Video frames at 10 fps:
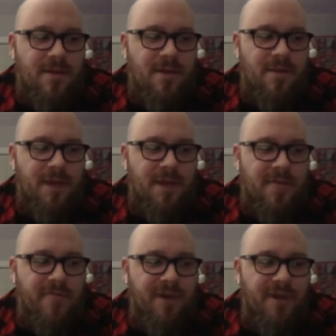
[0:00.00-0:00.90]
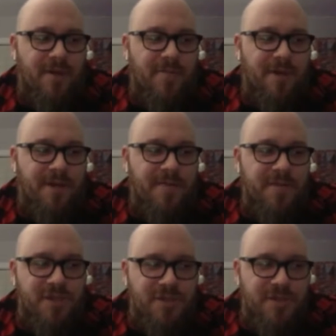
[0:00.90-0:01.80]
am I gonna follow up volume
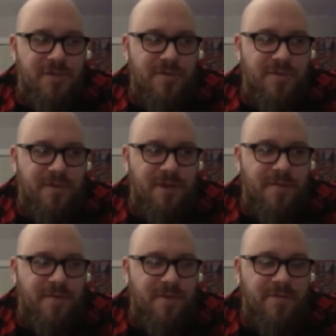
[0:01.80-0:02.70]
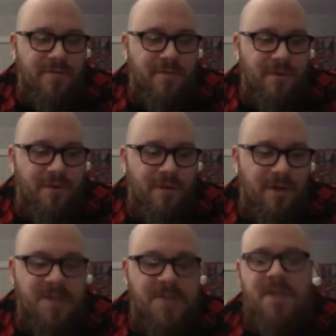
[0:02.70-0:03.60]
2 with volume 3 and 4?
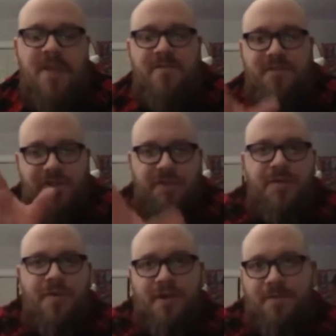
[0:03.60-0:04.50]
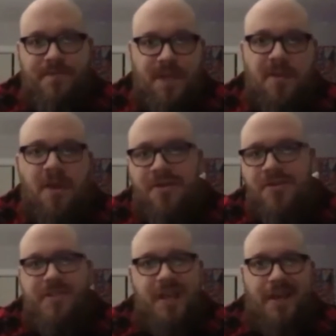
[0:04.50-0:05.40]
Because I was thinking of just doing another
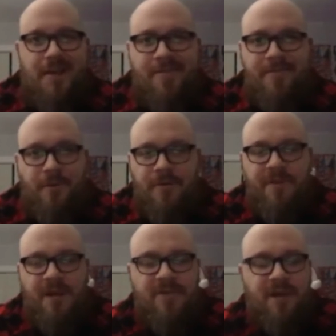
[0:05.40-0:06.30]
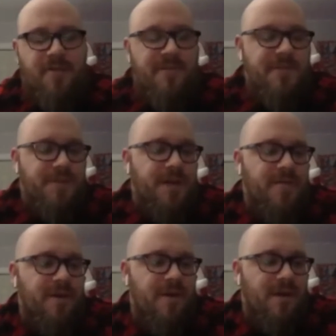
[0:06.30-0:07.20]
set of 4 or 5 covers, whatever.